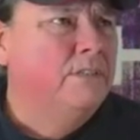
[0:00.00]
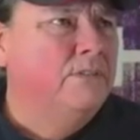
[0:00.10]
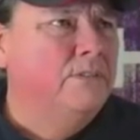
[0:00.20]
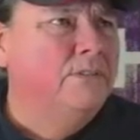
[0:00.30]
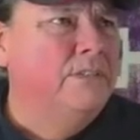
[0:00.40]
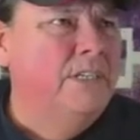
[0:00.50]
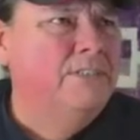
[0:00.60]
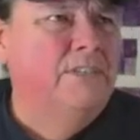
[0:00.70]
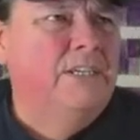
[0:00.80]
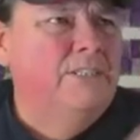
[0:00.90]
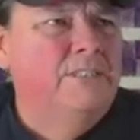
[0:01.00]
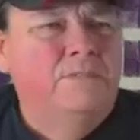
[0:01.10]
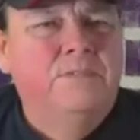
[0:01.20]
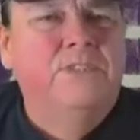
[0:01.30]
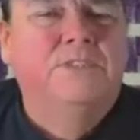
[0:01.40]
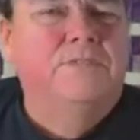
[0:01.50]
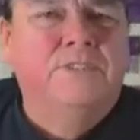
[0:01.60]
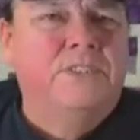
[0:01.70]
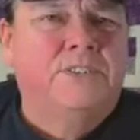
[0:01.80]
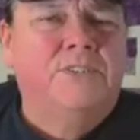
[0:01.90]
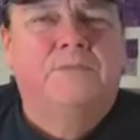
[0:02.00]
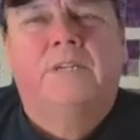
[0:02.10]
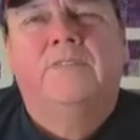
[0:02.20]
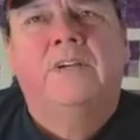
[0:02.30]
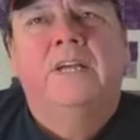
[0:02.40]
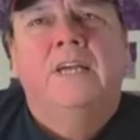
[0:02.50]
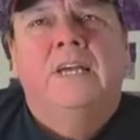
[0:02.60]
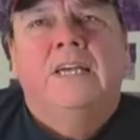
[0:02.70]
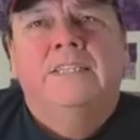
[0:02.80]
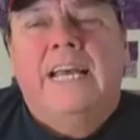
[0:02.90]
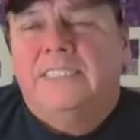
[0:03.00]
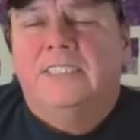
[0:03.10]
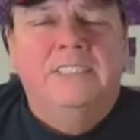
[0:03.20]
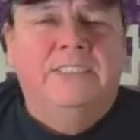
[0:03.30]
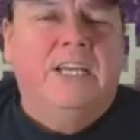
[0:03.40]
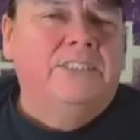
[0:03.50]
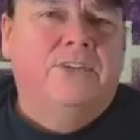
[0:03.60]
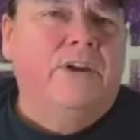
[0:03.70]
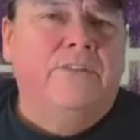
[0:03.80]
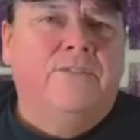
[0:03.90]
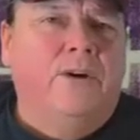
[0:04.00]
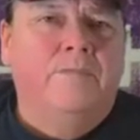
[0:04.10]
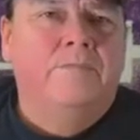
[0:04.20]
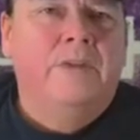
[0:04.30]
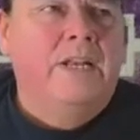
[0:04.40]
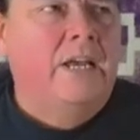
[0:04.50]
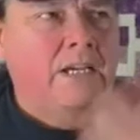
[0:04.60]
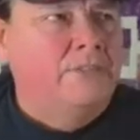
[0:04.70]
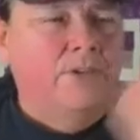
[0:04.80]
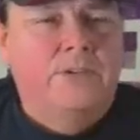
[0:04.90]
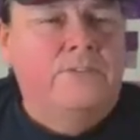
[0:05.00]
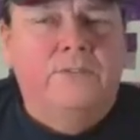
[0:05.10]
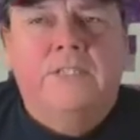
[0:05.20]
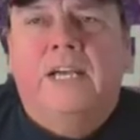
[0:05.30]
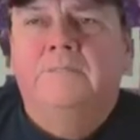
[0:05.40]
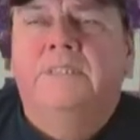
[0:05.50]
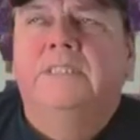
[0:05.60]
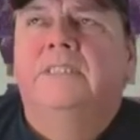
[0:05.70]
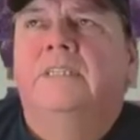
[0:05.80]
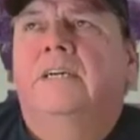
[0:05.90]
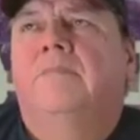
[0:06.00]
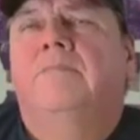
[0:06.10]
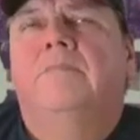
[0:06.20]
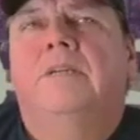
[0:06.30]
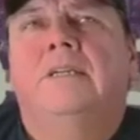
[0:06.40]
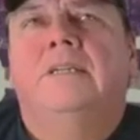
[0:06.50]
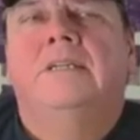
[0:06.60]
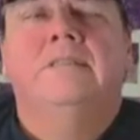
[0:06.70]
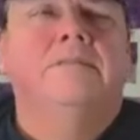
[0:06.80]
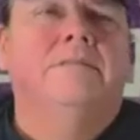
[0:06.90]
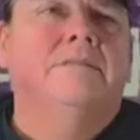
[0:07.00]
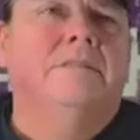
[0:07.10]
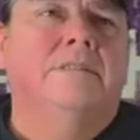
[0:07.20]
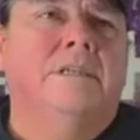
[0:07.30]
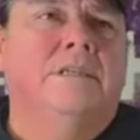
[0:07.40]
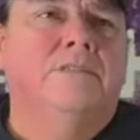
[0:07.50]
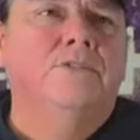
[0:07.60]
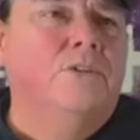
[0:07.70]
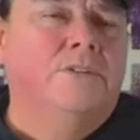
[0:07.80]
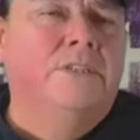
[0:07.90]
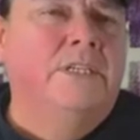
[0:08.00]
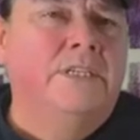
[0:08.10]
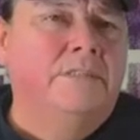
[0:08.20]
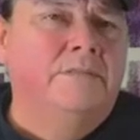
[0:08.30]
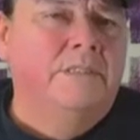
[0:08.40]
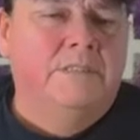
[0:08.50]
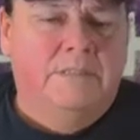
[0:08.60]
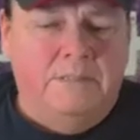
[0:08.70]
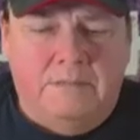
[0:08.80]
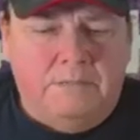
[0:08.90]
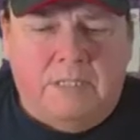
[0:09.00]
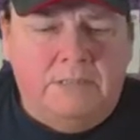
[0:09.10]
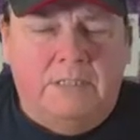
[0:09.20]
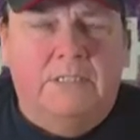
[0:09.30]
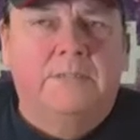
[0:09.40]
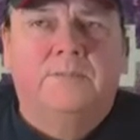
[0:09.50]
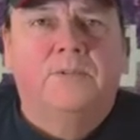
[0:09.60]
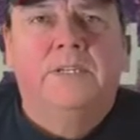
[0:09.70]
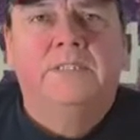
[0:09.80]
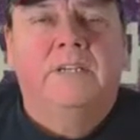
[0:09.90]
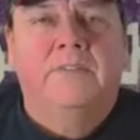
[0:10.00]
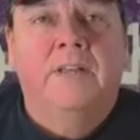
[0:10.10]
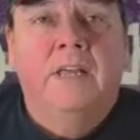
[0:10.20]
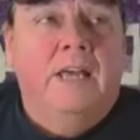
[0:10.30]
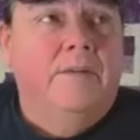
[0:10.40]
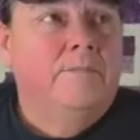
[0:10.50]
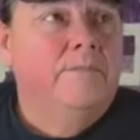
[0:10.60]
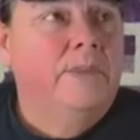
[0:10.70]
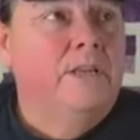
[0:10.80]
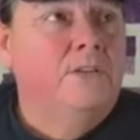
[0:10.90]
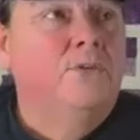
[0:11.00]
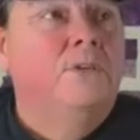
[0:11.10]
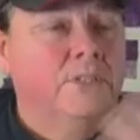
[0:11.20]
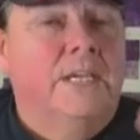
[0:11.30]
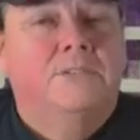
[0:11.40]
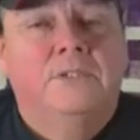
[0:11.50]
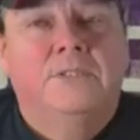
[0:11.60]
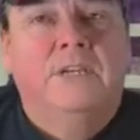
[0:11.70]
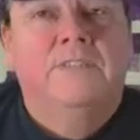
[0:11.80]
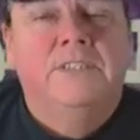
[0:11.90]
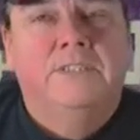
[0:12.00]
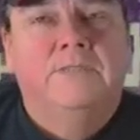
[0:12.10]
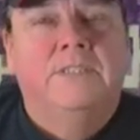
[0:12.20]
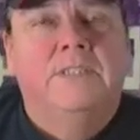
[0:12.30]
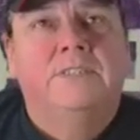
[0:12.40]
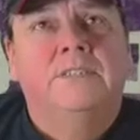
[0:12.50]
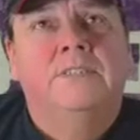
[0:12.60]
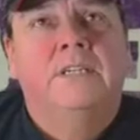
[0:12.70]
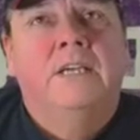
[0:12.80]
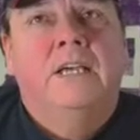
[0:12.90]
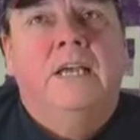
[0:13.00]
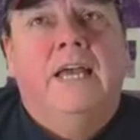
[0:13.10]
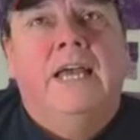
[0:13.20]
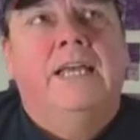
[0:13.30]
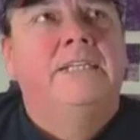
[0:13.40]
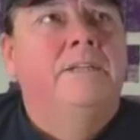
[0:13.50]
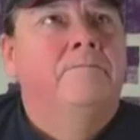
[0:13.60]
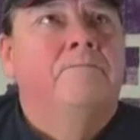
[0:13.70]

200, yeah, yeah, years of resistance or whatever. That's it's a, it's a great film, and I, I showed it a few times in um, in uh, New York City and uh, you know, done, done some screenings of it. 200 yeah 270 years of resistance, and